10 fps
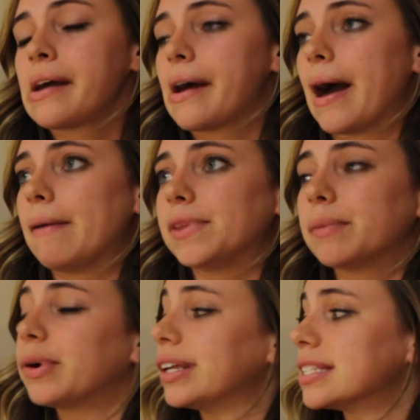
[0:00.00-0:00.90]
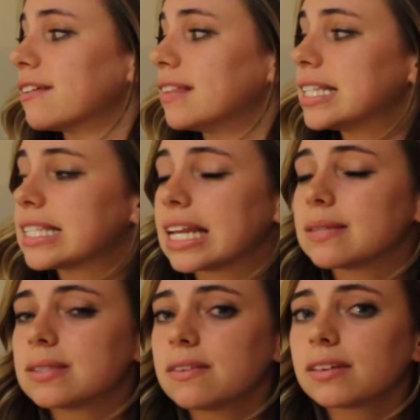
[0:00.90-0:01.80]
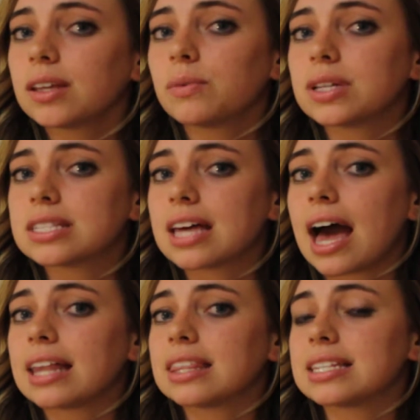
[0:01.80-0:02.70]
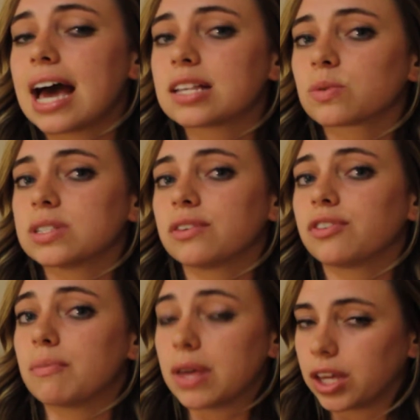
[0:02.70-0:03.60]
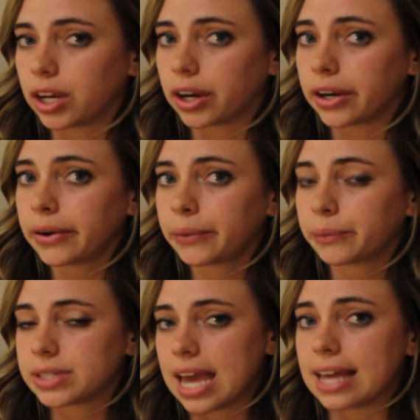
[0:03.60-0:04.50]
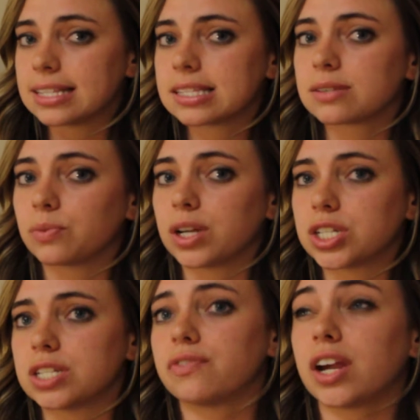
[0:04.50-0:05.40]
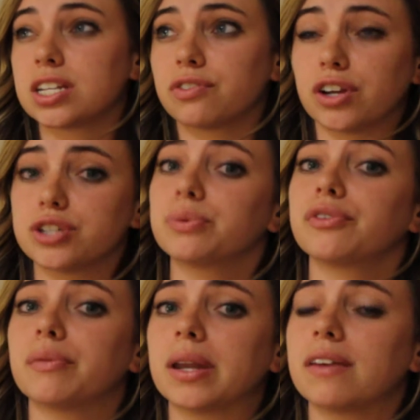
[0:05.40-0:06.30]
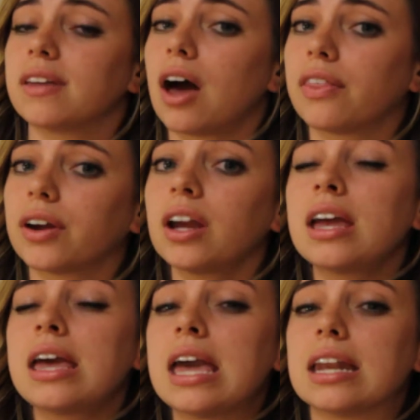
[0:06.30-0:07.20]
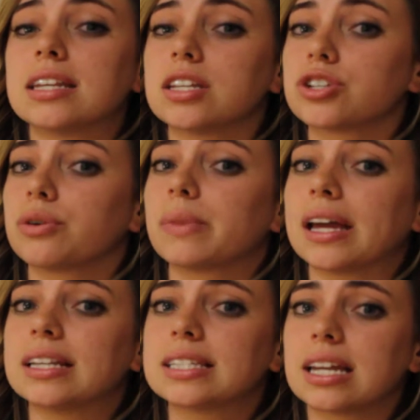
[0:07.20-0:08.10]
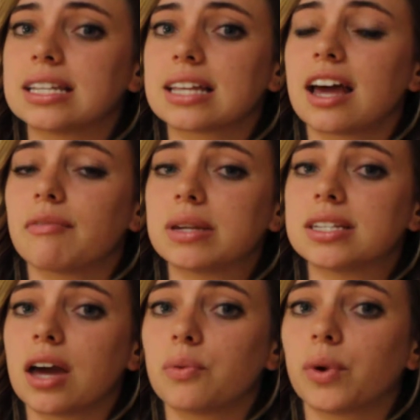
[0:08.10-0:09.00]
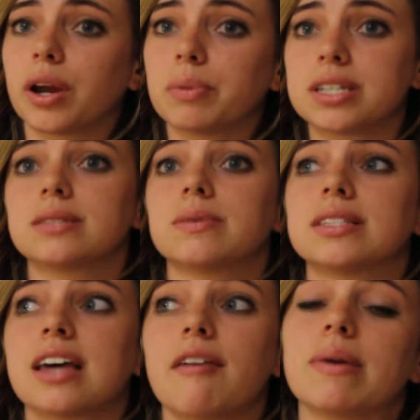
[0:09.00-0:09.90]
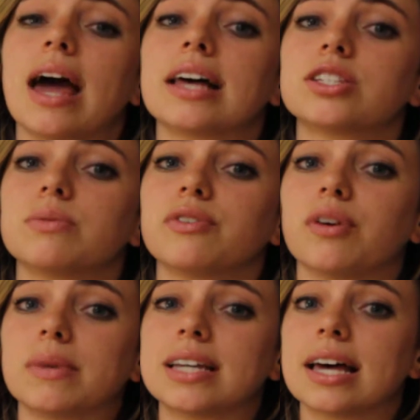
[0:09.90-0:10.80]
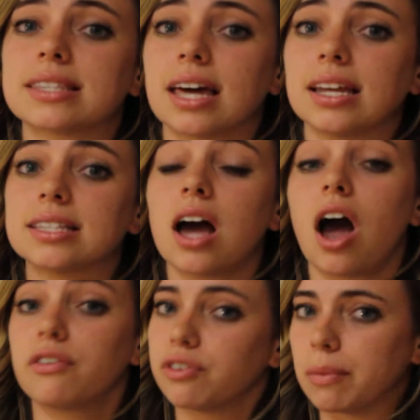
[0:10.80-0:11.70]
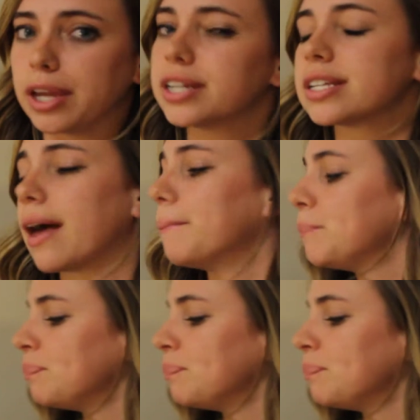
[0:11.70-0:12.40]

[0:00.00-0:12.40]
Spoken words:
The importance of this study specifically was that the task was a familiar test, which is very differentiable from many of the other inattentional blindness studies that have been done where participants have been asked to perform a task that is unfamiliar to them.